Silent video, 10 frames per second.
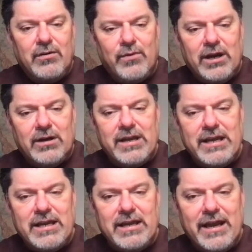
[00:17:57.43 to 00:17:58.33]
where
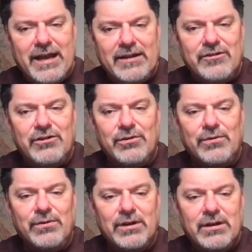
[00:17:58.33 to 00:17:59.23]
he had
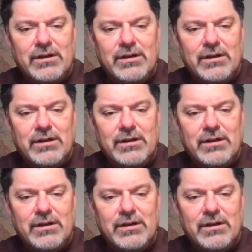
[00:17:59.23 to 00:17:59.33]
to